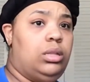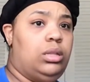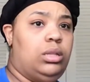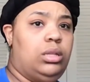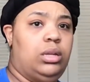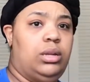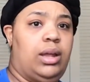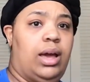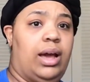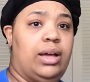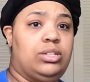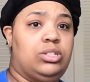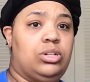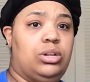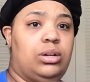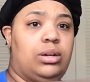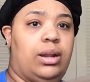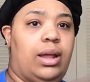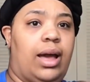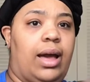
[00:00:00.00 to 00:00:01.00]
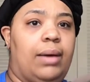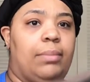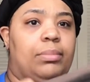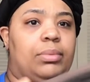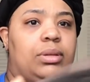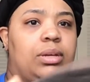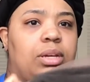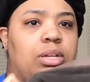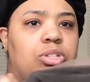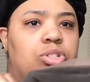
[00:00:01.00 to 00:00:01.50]
The knots are not
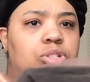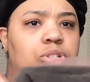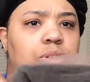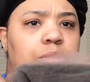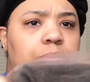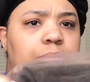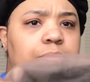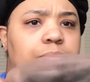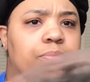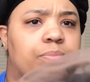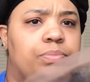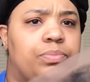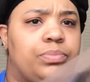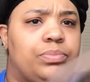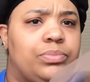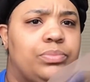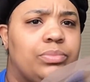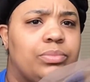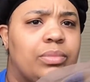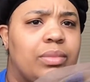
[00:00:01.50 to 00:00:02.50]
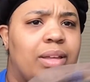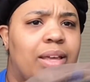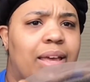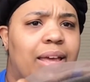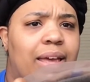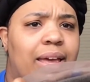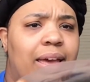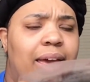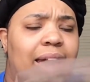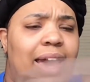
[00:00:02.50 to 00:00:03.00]
bleached,
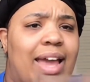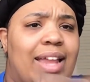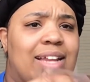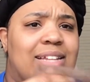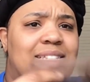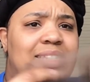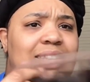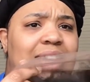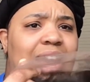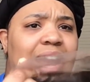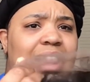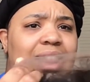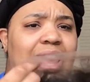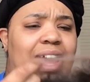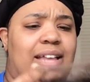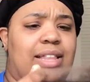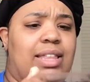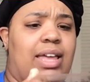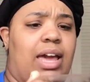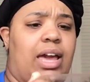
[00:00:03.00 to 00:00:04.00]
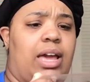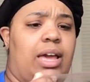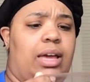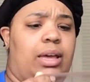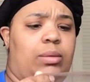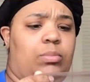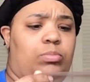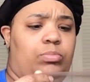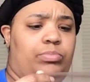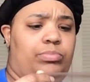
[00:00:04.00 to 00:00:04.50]
and it's not like
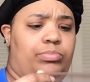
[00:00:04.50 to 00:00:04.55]
that